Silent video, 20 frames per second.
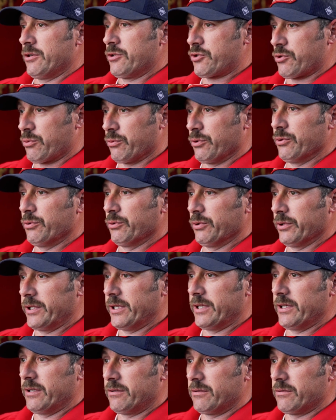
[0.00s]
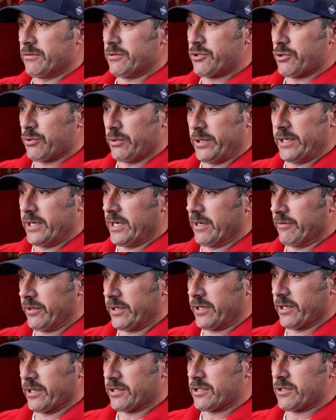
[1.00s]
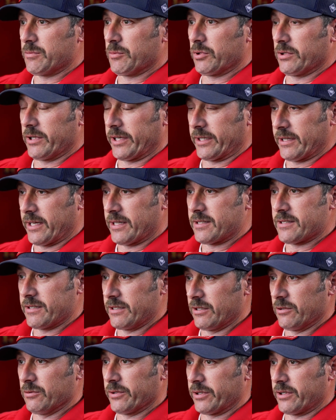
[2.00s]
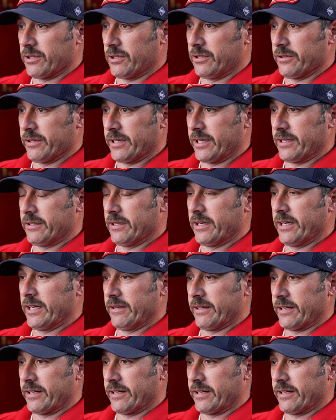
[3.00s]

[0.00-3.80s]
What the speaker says: truly treat every customer like that's the only call that day,